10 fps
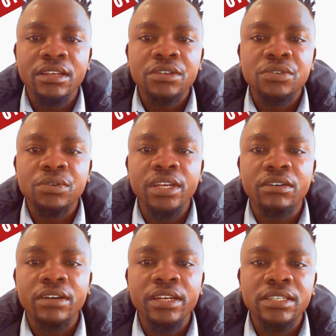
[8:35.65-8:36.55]
So in
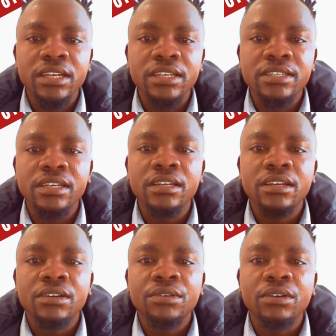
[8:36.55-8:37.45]
our next
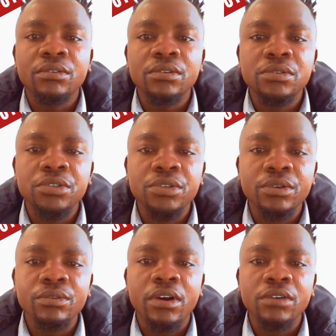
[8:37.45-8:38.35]
lesson, we are going to show
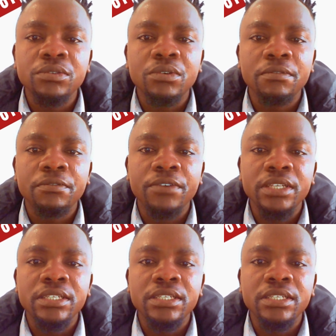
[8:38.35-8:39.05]
you how to convert